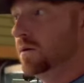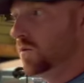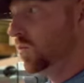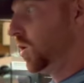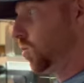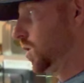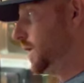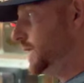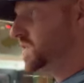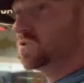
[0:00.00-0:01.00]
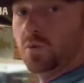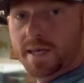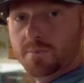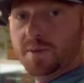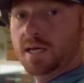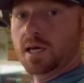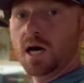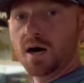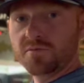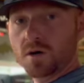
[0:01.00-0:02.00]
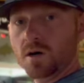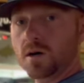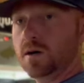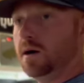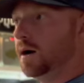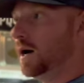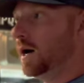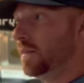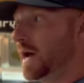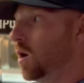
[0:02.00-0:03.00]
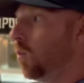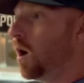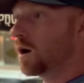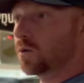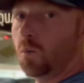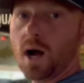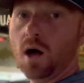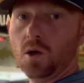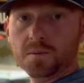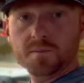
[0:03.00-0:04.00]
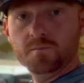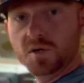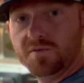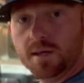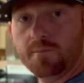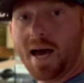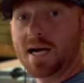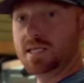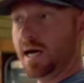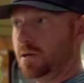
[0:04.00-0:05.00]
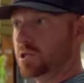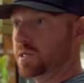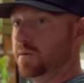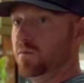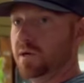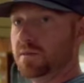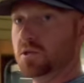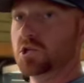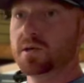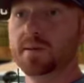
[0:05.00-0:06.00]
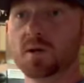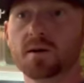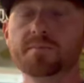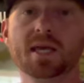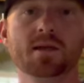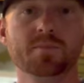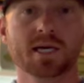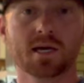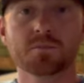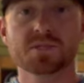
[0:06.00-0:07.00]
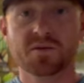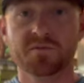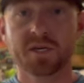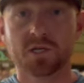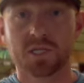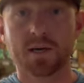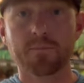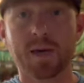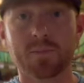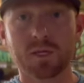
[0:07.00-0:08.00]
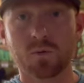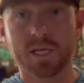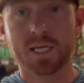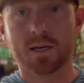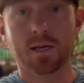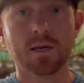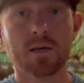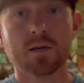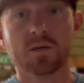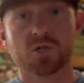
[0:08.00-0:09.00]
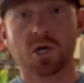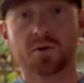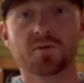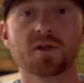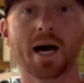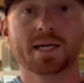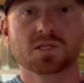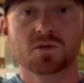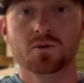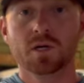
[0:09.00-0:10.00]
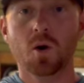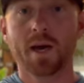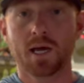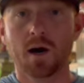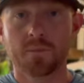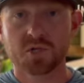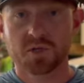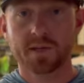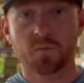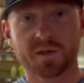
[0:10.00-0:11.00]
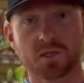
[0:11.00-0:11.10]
we'll really sweep and cover that water well moving back downstream with the streamer, and pick up some fish that maybe we didn't show the fly to going upstream with the